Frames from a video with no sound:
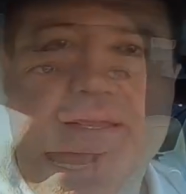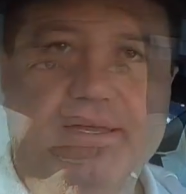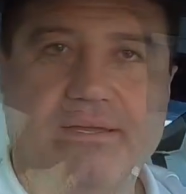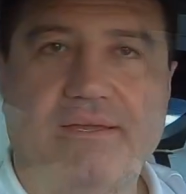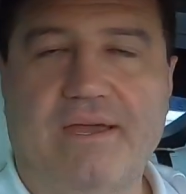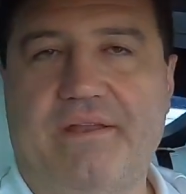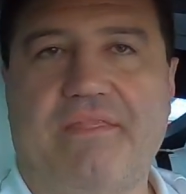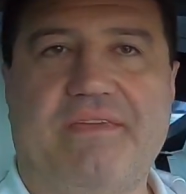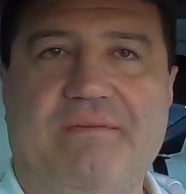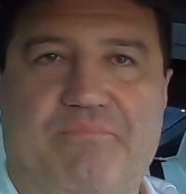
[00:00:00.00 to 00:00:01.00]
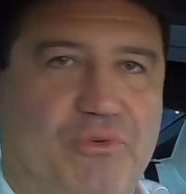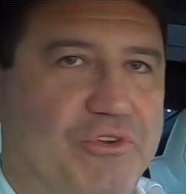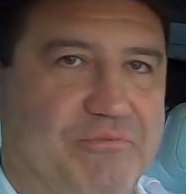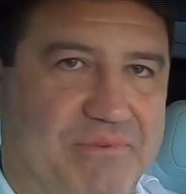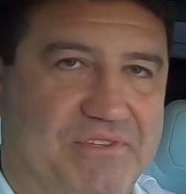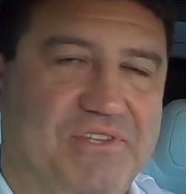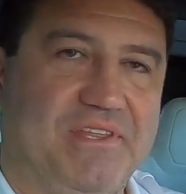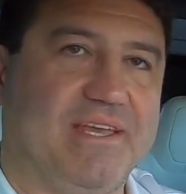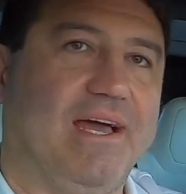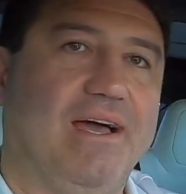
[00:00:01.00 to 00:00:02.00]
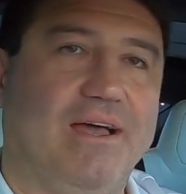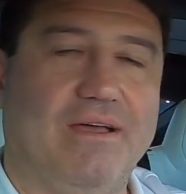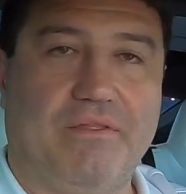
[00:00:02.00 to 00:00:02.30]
And another improvement to the car